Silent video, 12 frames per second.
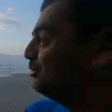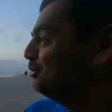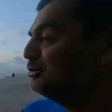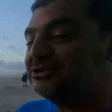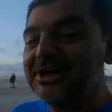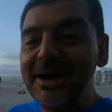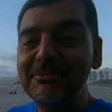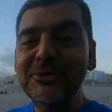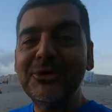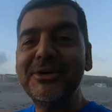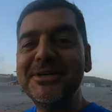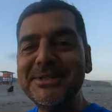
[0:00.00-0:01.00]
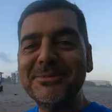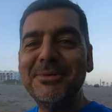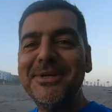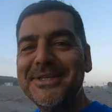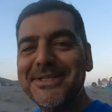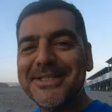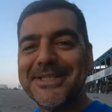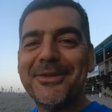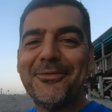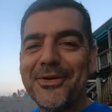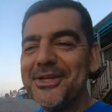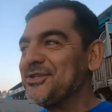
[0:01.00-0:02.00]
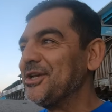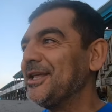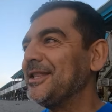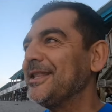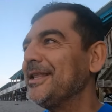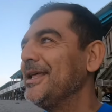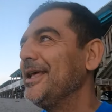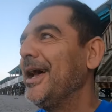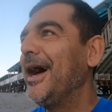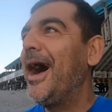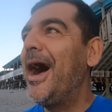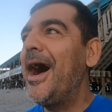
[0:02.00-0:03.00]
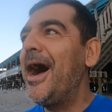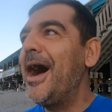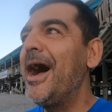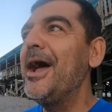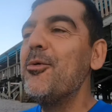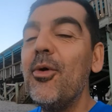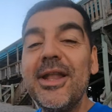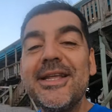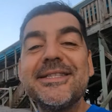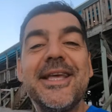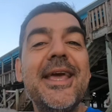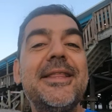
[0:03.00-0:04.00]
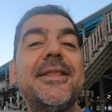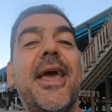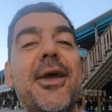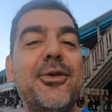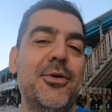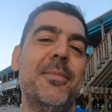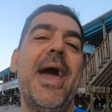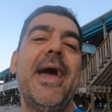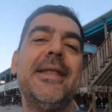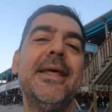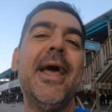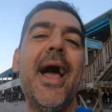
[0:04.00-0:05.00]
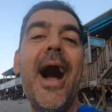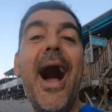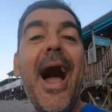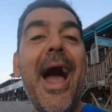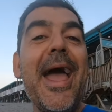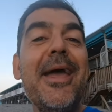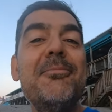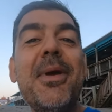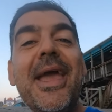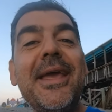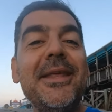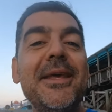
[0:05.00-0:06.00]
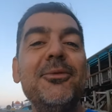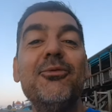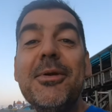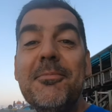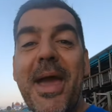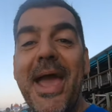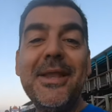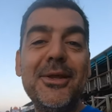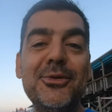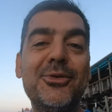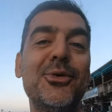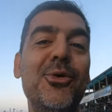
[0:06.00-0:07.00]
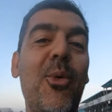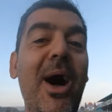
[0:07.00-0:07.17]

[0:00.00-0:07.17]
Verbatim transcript: doing some Christmas fishing. I want to say thank you, man. I made it, we made it to